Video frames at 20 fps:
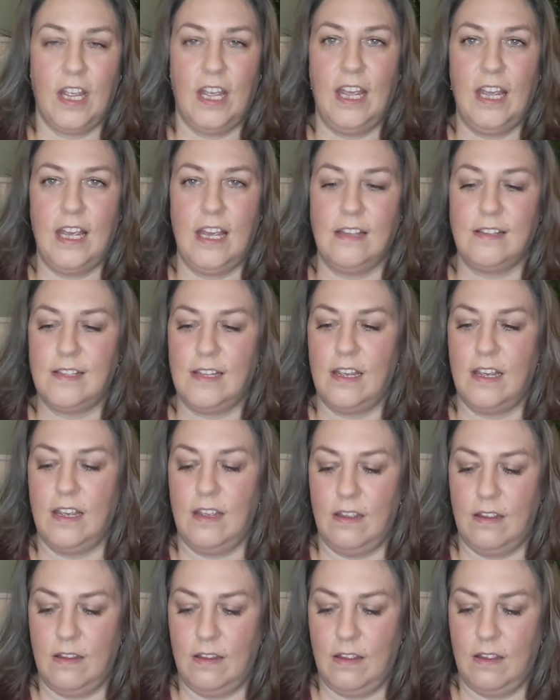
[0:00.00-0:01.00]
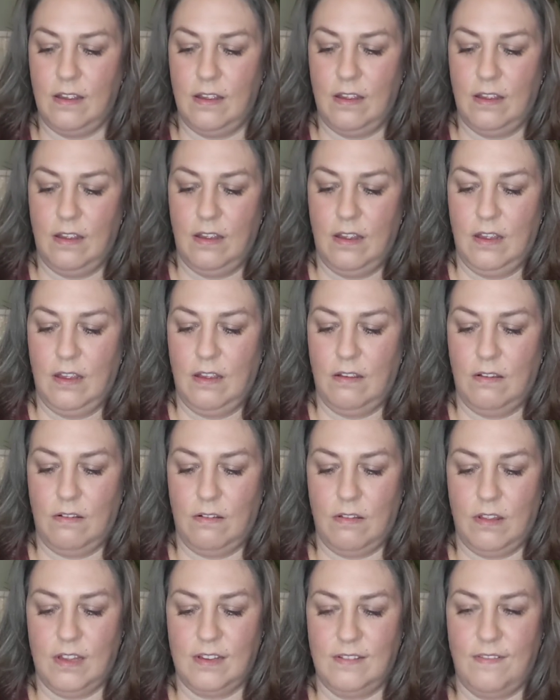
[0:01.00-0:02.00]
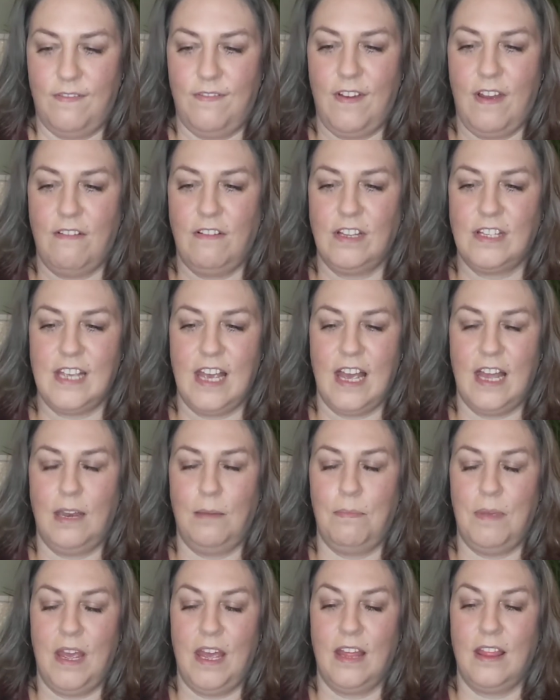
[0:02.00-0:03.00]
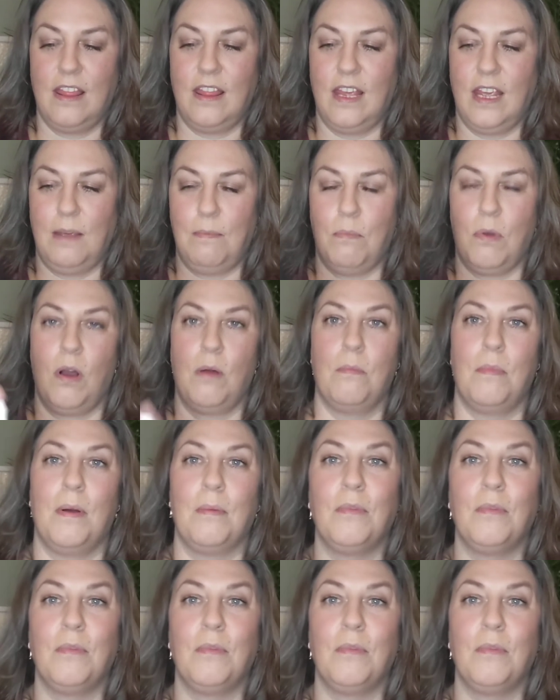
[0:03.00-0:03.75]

It is there's a very tiny bit in the bottom,